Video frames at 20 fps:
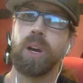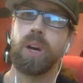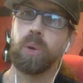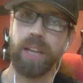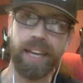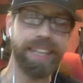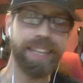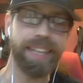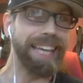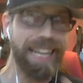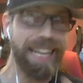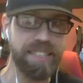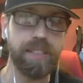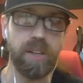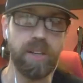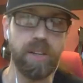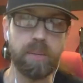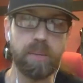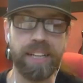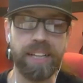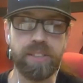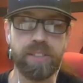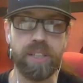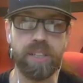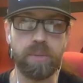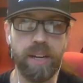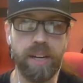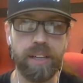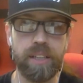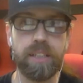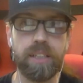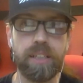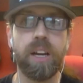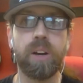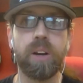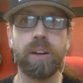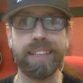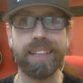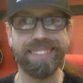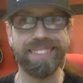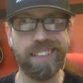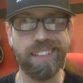Okay, yes, there are bites on record. All right,